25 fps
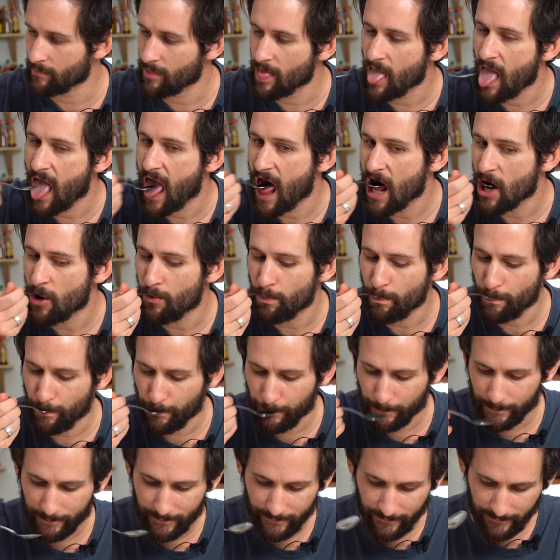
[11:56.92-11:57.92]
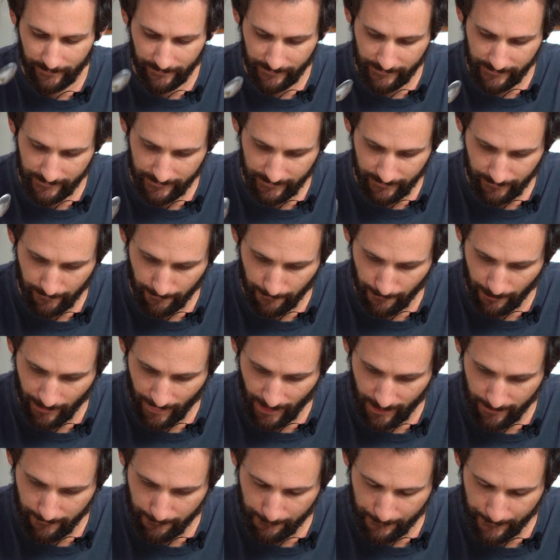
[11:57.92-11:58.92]

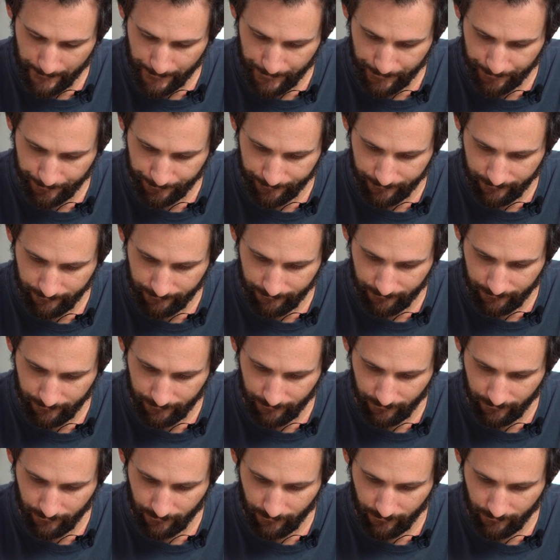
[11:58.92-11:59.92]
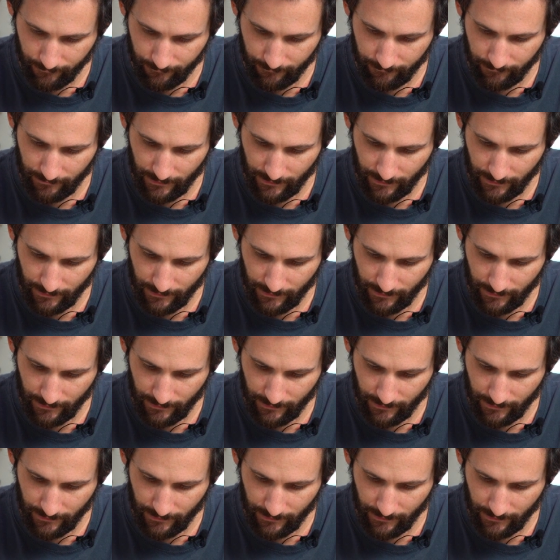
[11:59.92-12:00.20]
Nobody speaks.